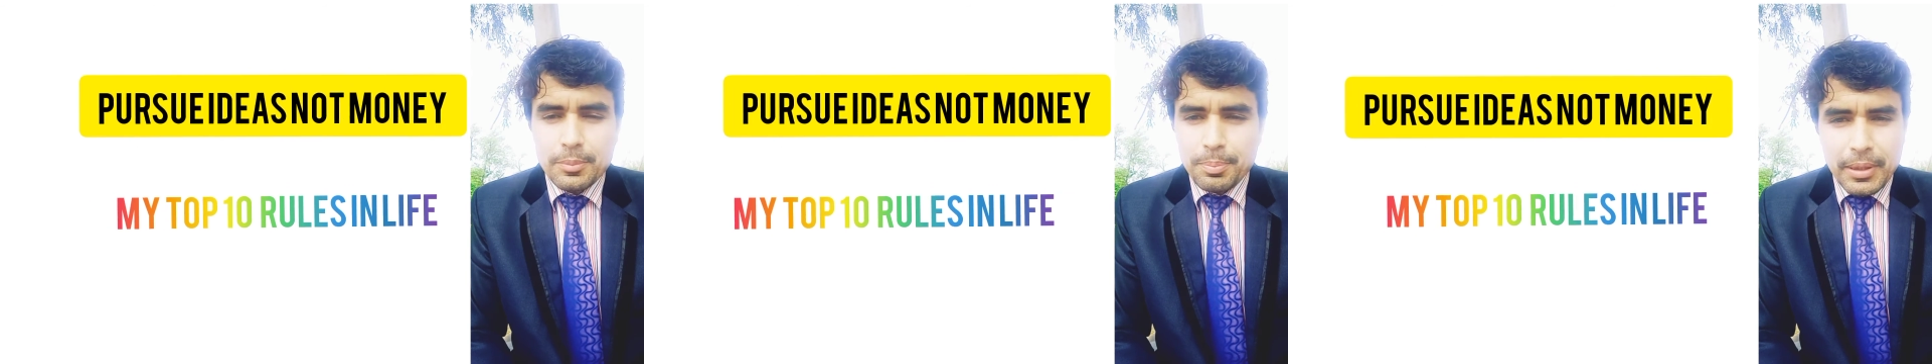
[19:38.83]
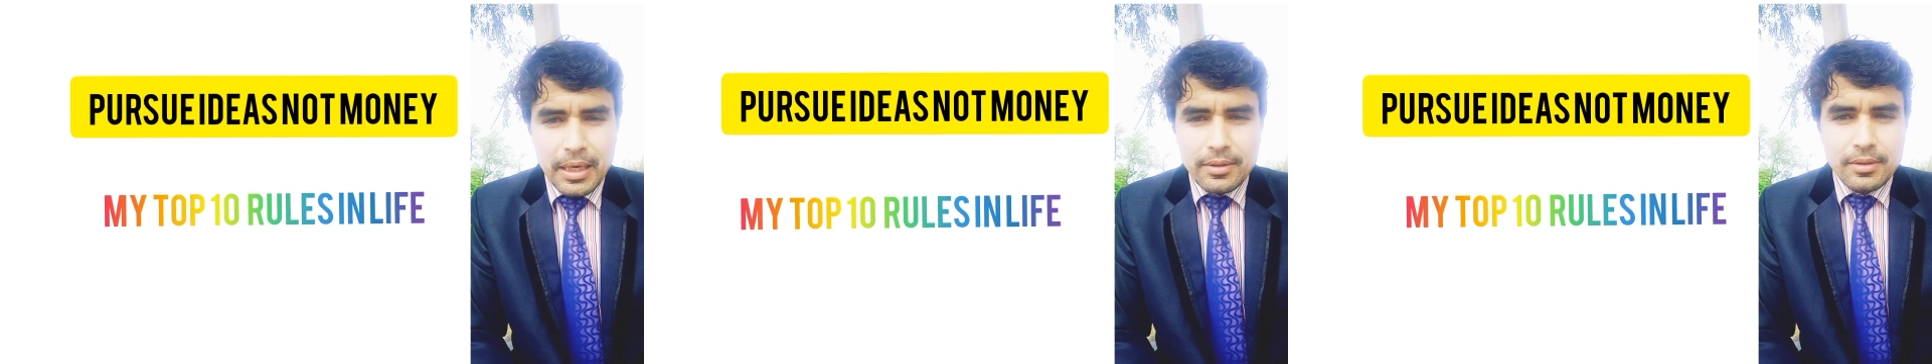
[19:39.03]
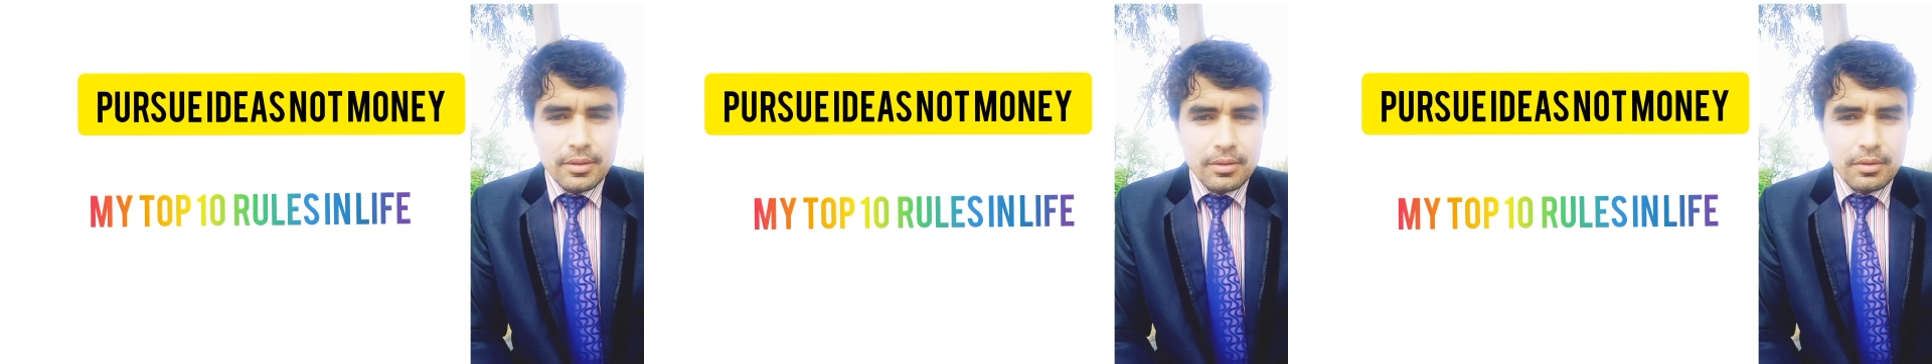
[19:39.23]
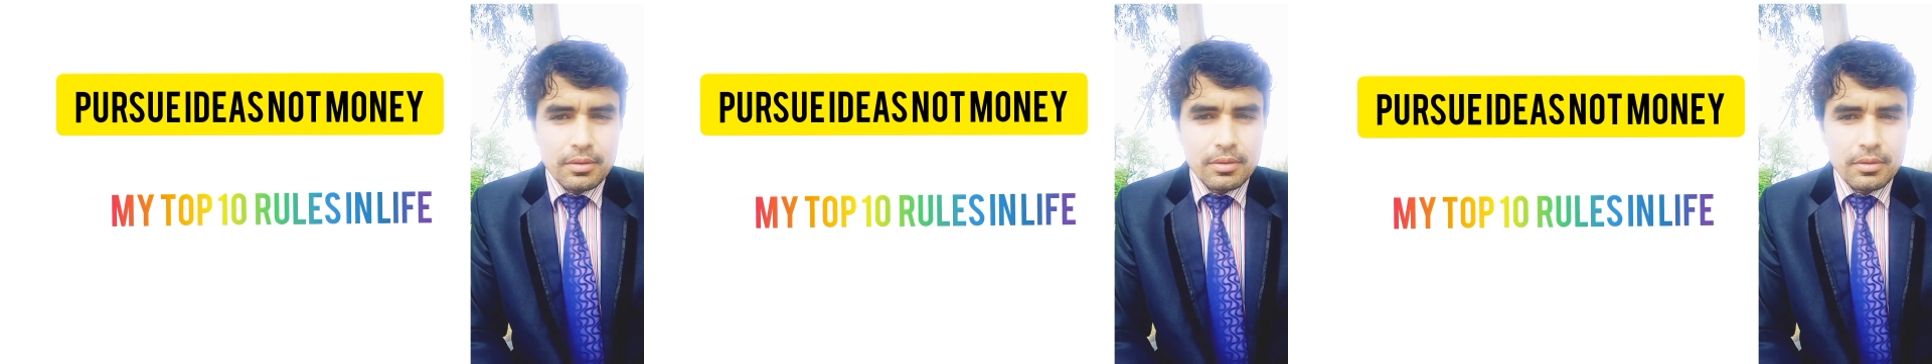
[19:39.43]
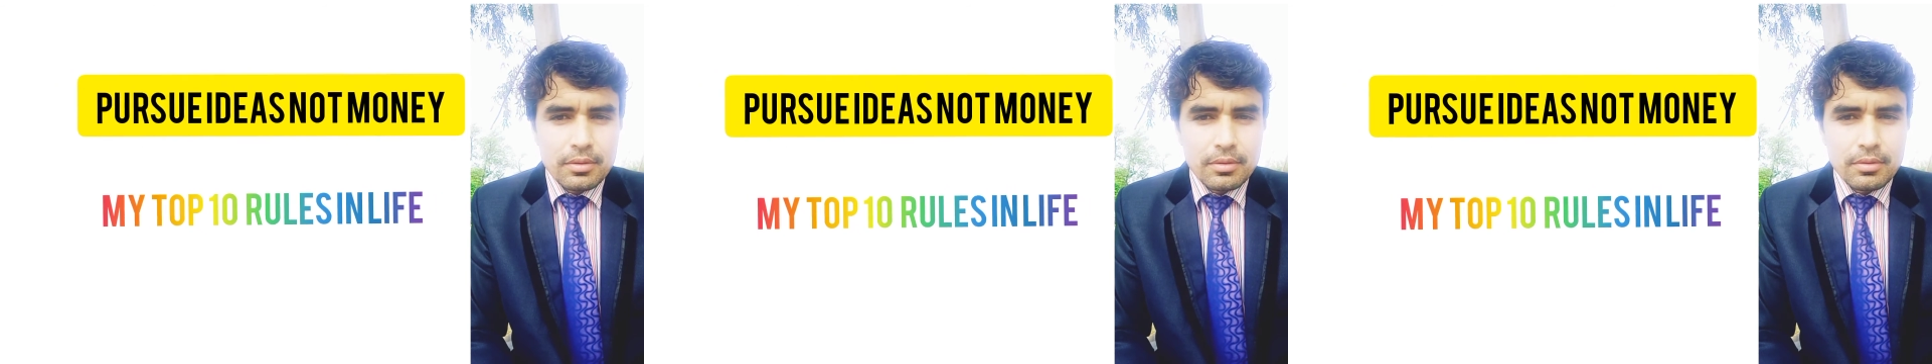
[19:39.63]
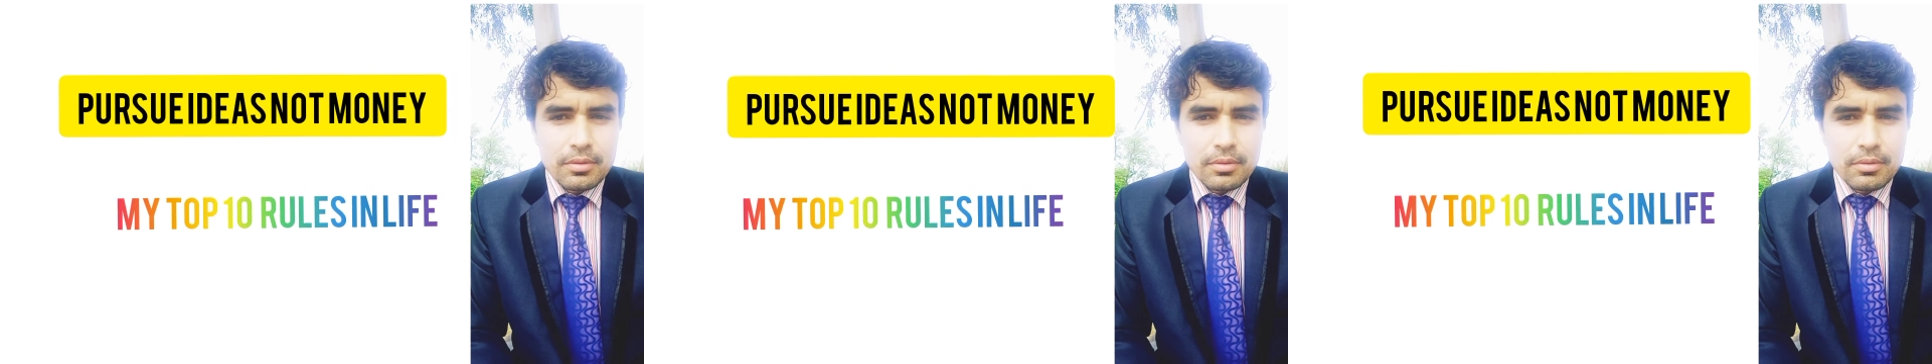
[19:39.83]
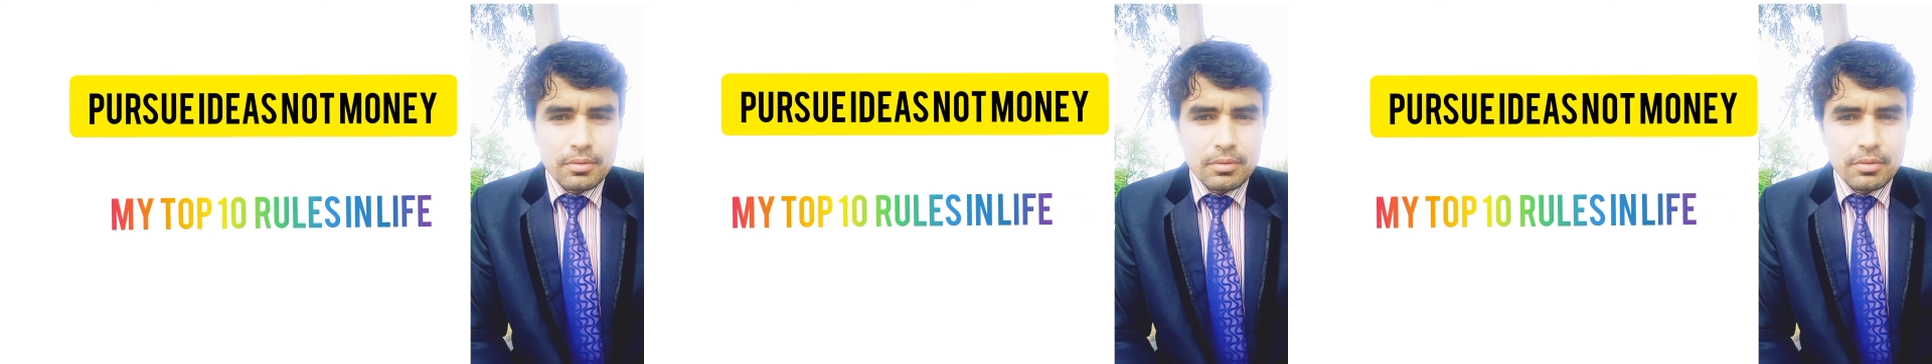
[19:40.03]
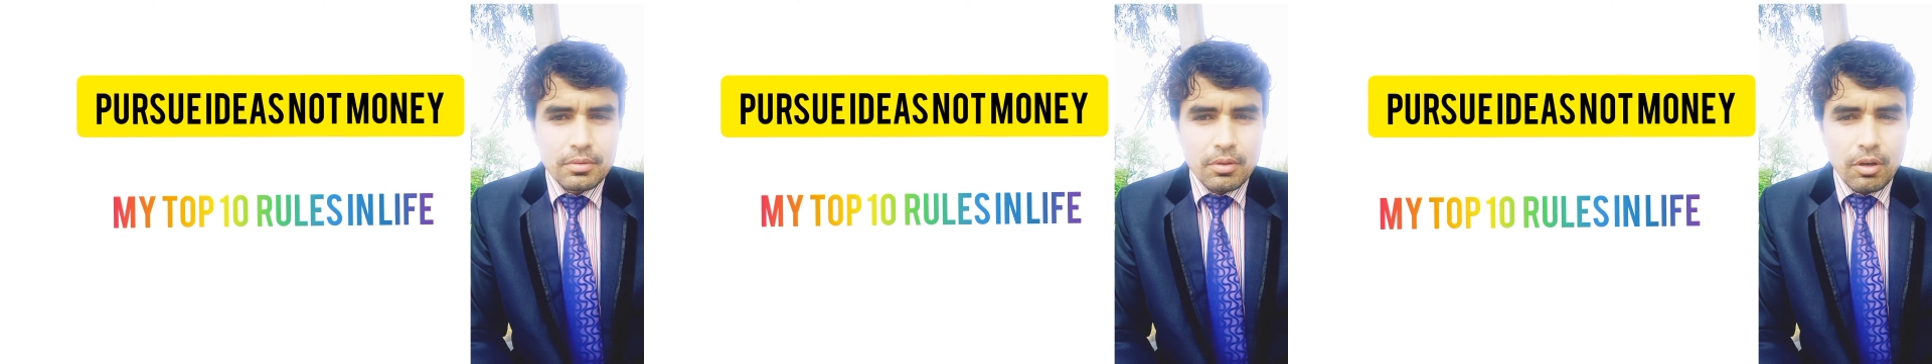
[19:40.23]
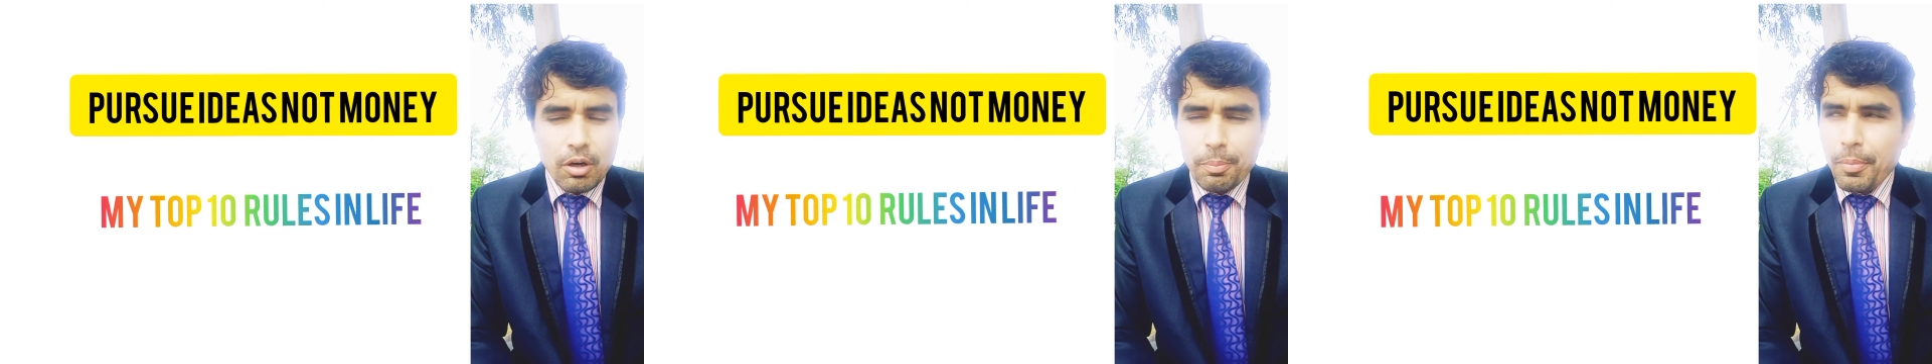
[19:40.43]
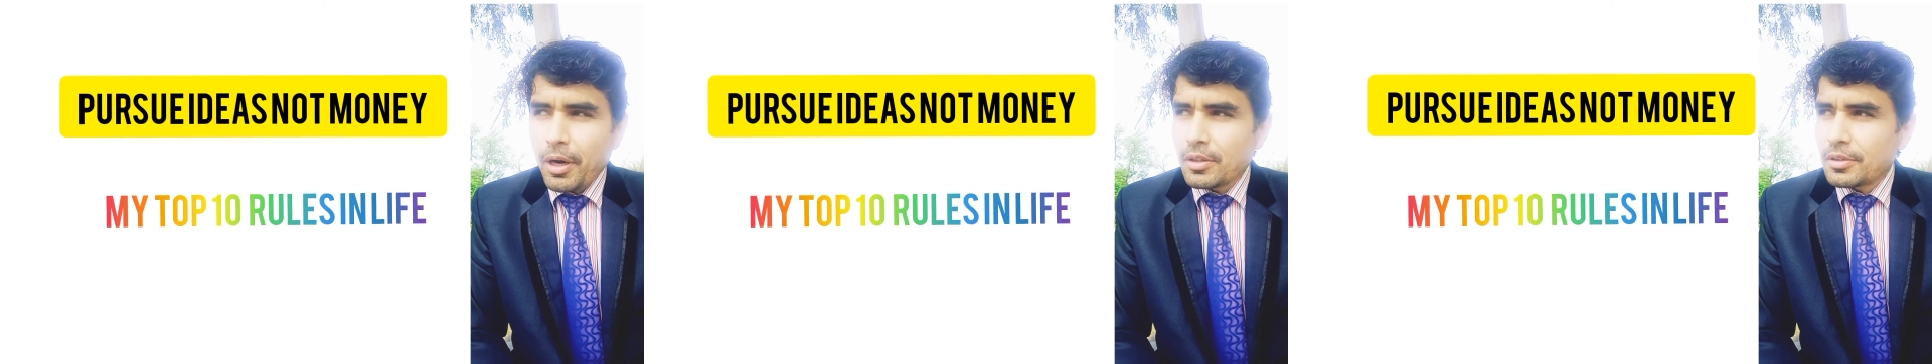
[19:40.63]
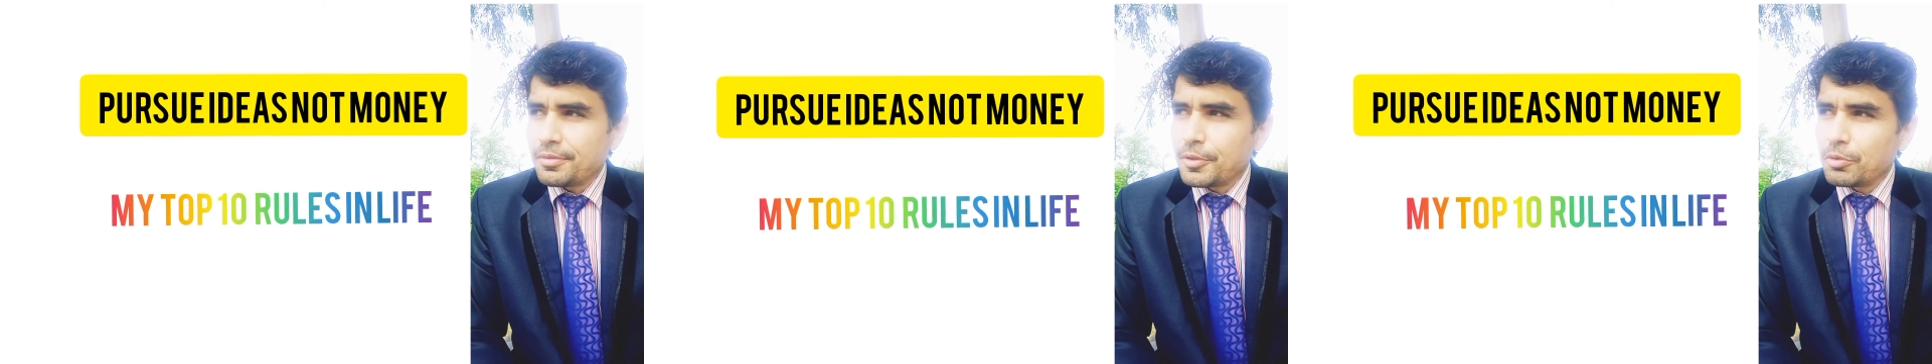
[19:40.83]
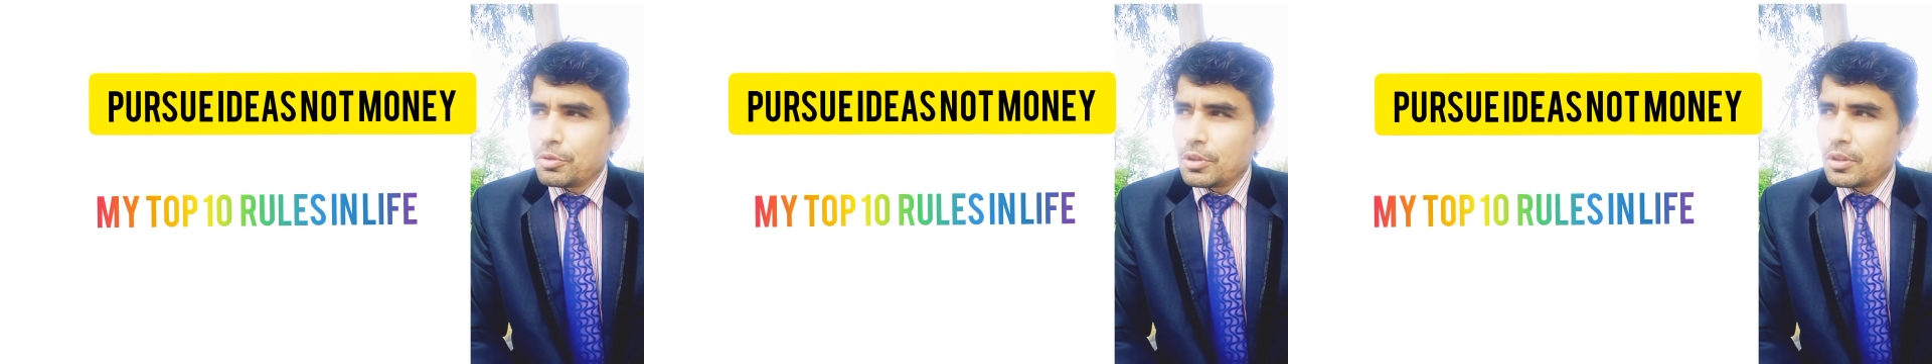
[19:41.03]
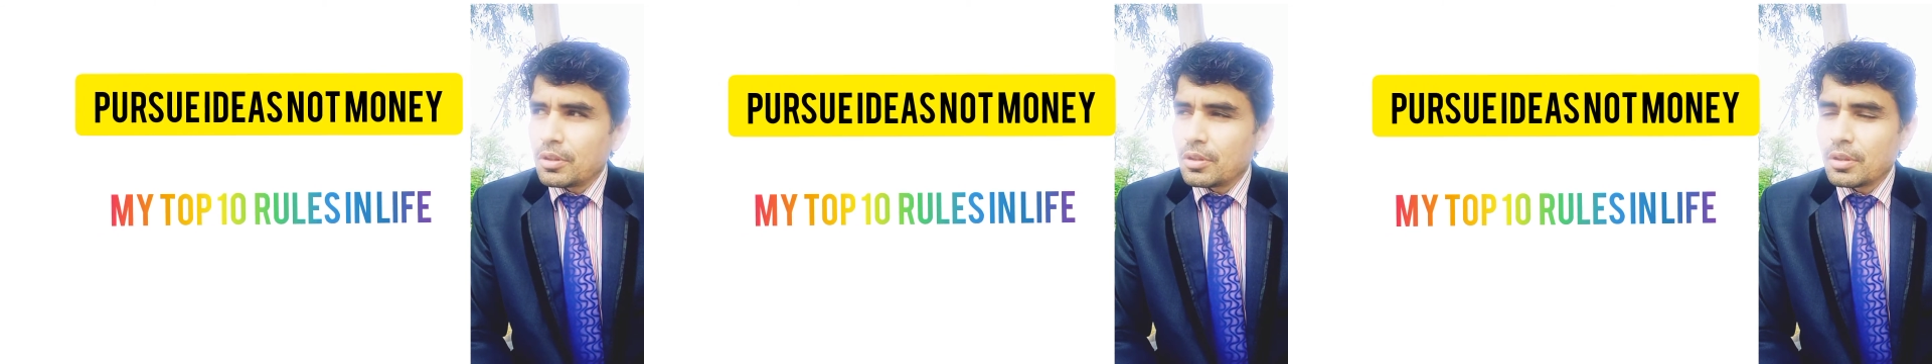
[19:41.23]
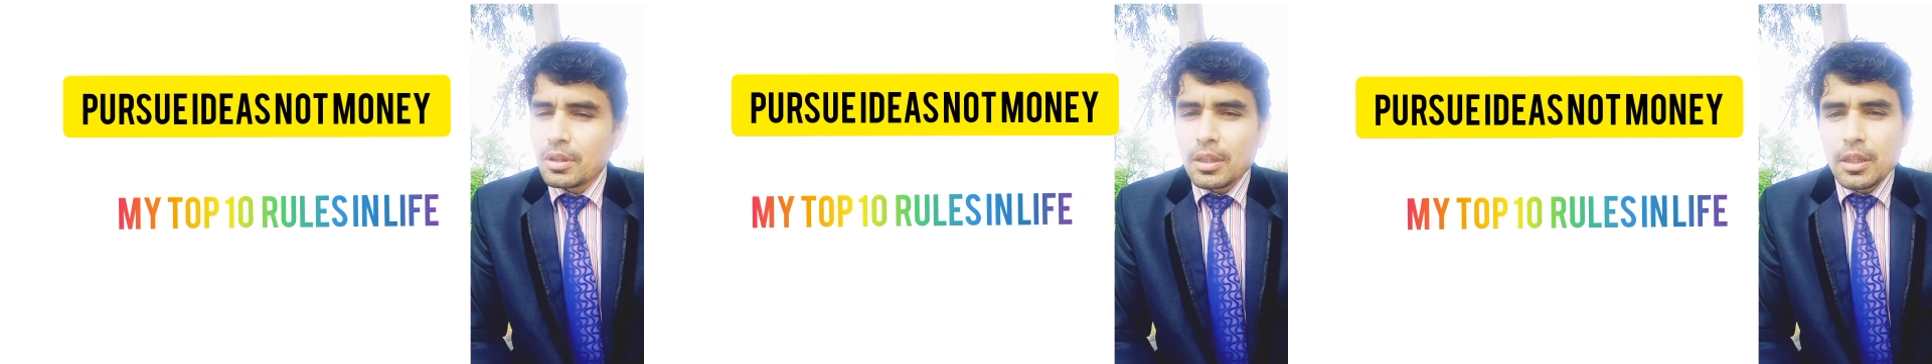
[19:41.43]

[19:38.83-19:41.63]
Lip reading: present or past future?"